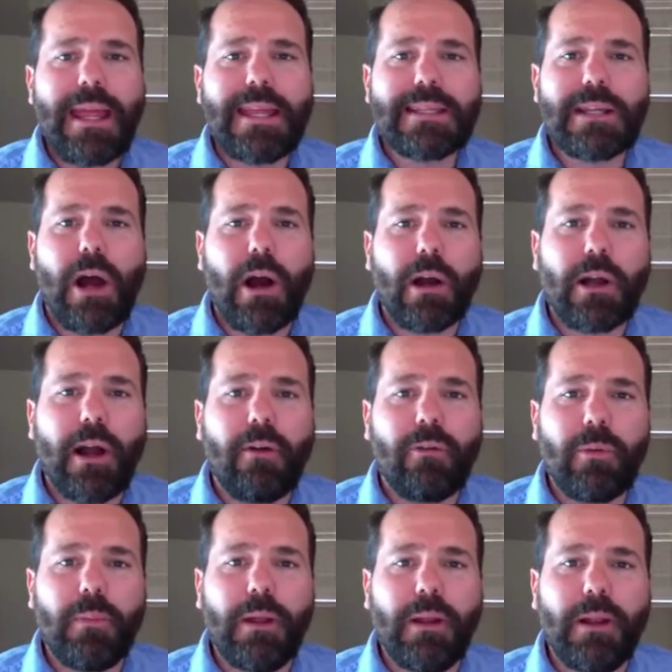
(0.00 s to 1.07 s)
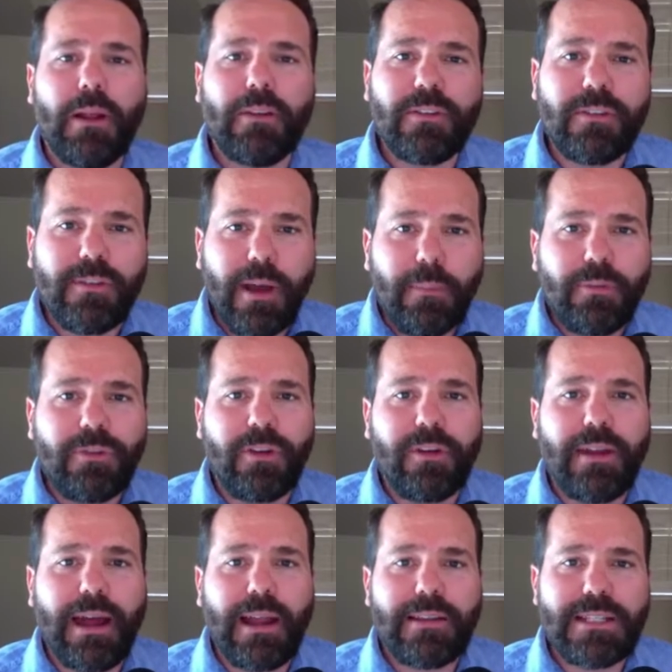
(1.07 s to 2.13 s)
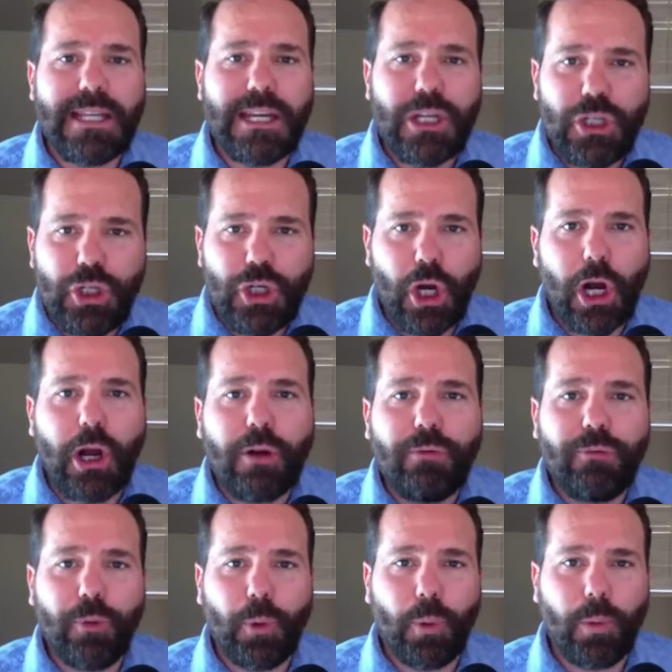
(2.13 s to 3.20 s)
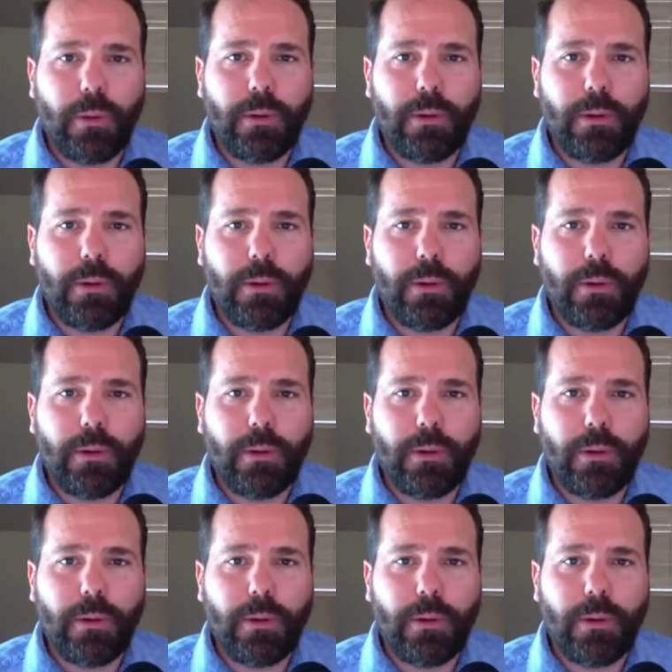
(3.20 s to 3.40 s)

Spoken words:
is our government subsidizing junk food?